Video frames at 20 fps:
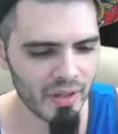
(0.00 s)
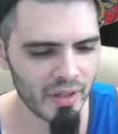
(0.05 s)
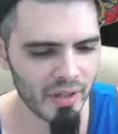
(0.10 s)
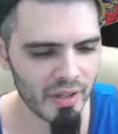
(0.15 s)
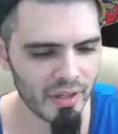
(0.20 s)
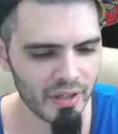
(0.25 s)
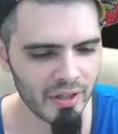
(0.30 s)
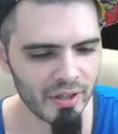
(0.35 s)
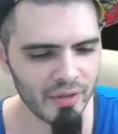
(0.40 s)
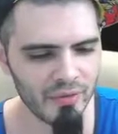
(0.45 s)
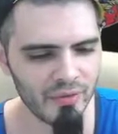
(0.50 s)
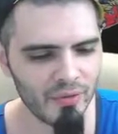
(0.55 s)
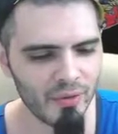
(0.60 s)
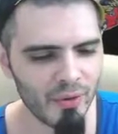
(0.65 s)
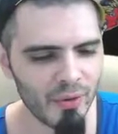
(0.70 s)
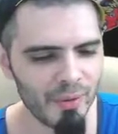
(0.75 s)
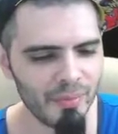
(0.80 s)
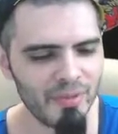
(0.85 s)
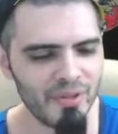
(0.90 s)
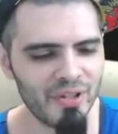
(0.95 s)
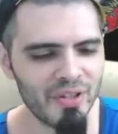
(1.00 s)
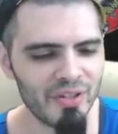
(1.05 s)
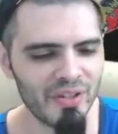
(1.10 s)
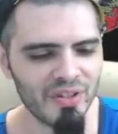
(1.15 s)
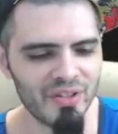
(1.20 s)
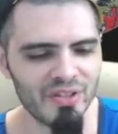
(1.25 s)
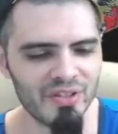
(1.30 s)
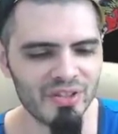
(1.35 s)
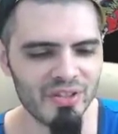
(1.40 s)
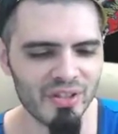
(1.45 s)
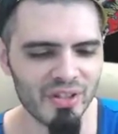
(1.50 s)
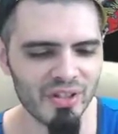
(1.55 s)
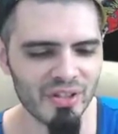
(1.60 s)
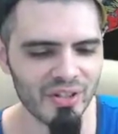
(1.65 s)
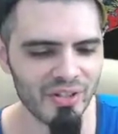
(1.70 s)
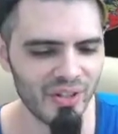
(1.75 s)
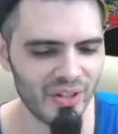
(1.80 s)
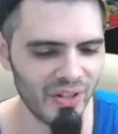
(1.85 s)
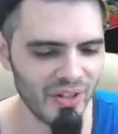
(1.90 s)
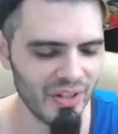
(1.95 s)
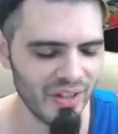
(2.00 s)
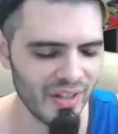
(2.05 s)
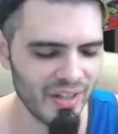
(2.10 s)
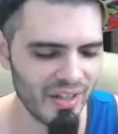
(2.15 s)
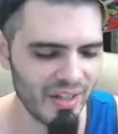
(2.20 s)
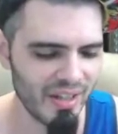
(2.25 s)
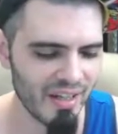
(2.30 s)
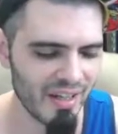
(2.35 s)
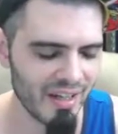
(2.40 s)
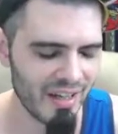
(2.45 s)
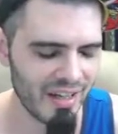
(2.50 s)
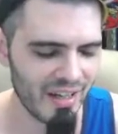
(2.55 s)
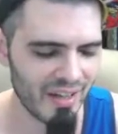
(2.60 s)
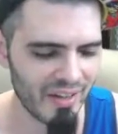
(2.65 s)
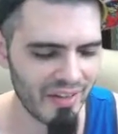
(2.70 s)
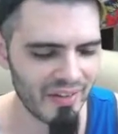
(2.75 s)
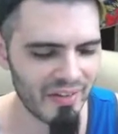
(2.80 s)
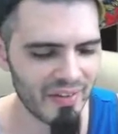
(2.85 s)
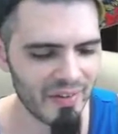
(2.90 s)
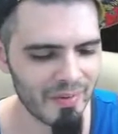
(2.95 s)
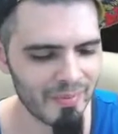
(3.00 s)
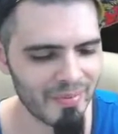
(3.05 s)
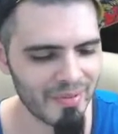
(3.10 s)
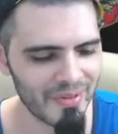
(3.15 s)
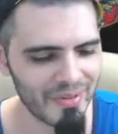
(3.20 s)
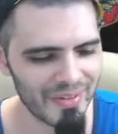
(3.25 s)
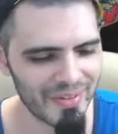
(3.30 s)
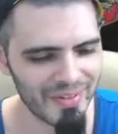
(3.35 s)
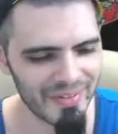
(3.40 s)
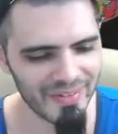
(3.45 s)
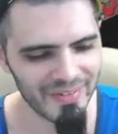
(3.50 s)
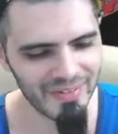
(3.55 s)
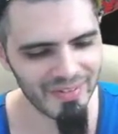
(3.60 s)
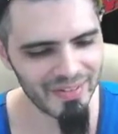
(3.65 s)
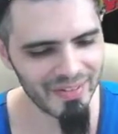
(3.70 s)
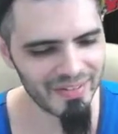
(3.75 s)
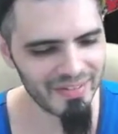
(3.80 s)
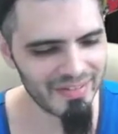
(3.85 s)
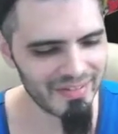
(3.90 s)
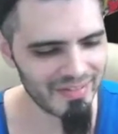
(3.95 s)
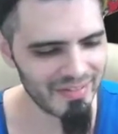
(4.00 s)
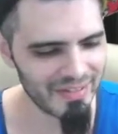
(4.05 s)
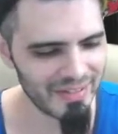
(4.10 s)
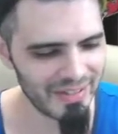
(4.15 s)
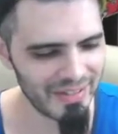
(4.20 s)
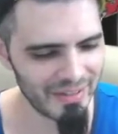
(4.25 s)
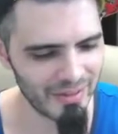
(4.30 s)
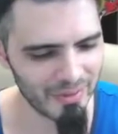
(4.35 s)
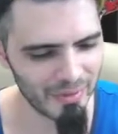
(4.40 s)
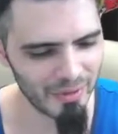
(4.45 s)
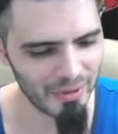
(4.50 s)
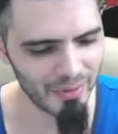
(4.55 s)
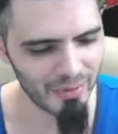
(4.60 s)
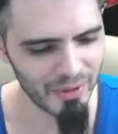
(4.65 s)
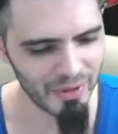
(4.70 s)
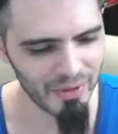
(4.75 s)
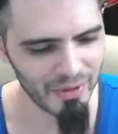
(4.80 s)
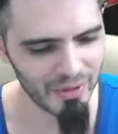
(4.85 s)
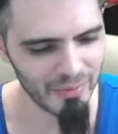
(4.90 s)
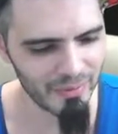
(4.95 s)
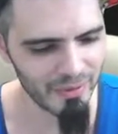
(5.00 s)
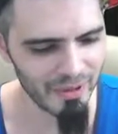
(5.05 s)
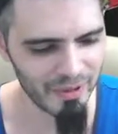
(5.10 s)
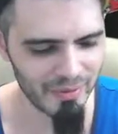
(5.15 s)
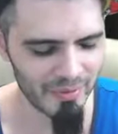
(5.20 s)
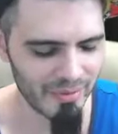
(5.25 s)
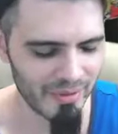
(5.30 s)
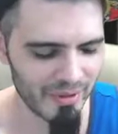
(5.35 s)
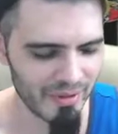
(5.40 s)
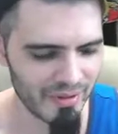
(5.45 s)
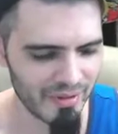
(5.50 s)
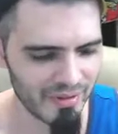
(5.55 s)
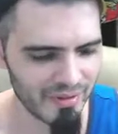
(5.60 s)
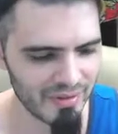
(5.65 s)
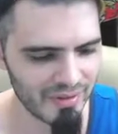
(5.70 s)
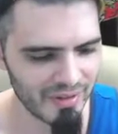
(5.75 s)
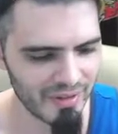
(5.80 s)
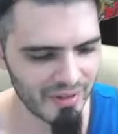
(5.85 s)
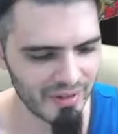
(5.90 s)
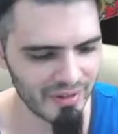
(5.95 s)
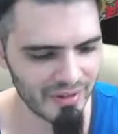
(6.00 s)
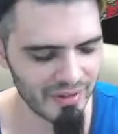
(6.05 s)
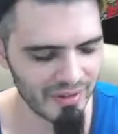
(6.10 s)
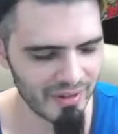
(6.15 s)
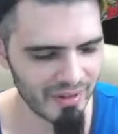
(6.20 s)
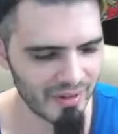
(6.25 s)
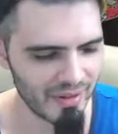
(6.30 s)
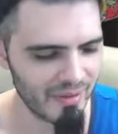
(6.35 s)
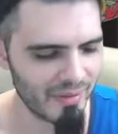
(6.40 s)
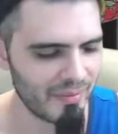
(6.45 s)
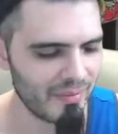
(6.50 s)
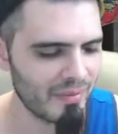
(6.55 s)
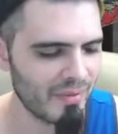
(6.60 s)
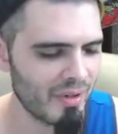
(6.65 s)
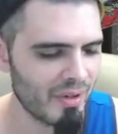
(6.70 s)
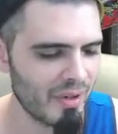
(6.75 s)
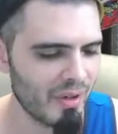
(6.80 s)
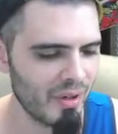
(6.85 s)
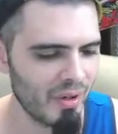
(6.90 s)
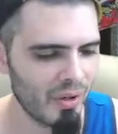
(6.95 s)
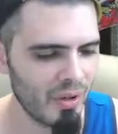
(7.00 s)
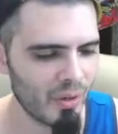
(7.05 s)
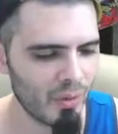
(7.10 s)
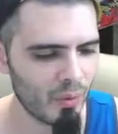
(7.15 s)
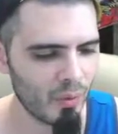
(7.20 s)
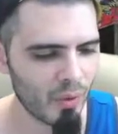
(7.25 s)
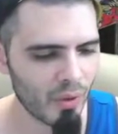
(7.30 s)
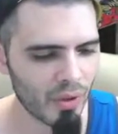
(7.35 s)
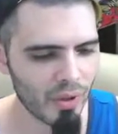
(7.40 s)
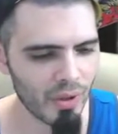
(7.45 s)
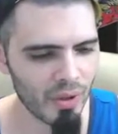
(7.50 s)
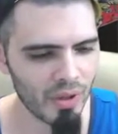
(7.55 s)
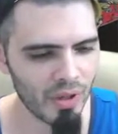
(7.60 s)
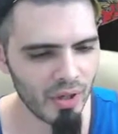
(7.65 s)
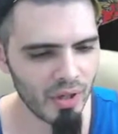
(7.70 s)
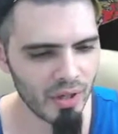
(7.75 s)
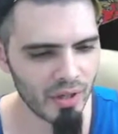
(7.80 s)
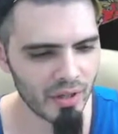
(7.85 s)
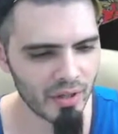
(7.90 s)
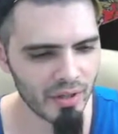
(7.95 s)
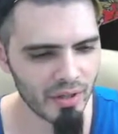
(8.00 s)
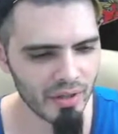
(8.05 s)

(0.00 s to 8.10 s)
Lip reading: conform to the circle that they put there. It looks a little bit weird to me, but yeah. Warlock,